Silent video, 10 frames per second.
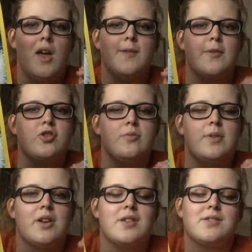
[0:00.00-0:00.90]
especially
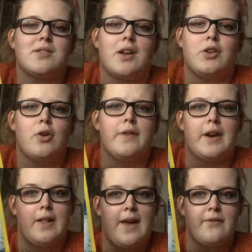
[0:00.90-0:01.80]
because I know that
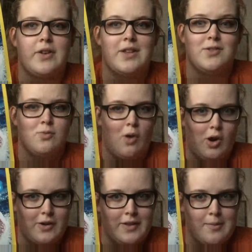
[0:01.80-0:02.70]
I'll have kids who
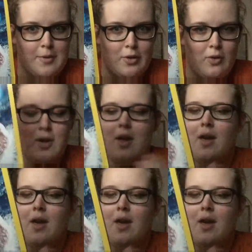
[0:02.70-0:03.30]
are in the middle.